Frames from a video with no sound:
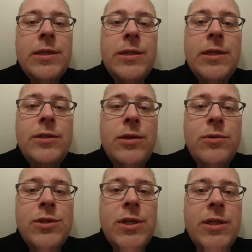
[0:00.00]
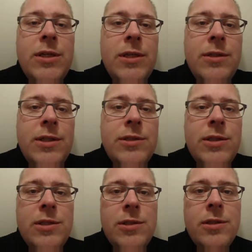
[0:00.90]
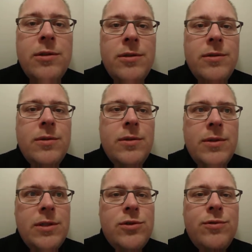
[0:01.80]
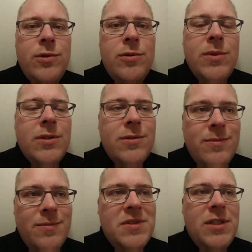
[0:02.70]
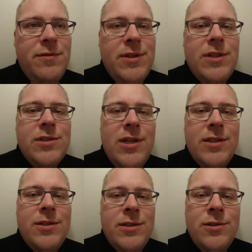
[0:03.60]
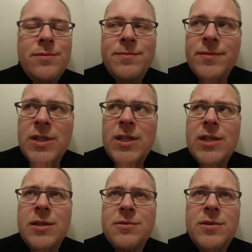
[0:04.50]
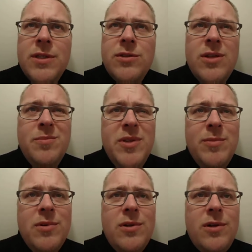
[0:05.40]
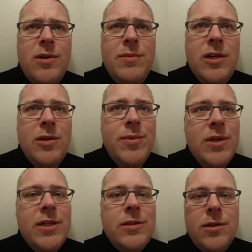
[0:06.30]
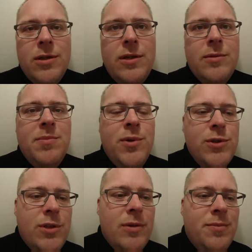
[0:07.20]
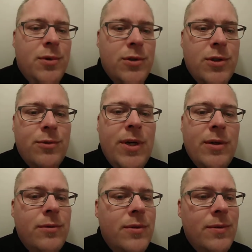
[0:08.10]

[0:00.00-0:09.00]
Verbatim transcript: and I don't say uh, this is it uh, is true but if it is like this that some people are manipulated and pushed and pushed around